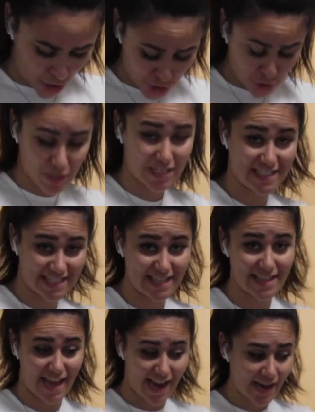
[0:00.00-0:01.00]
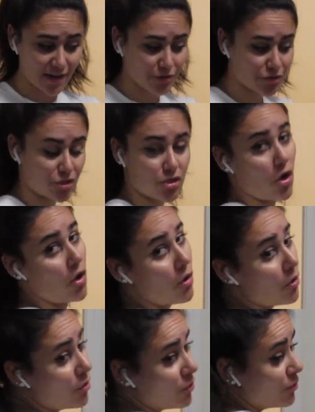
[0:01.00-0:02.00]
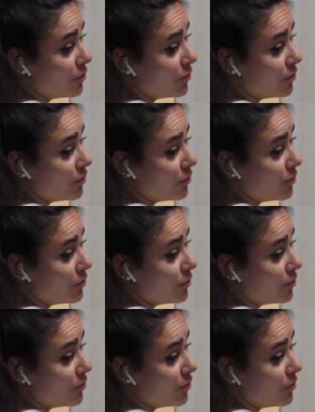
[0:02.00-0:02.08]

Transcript: you can see that. So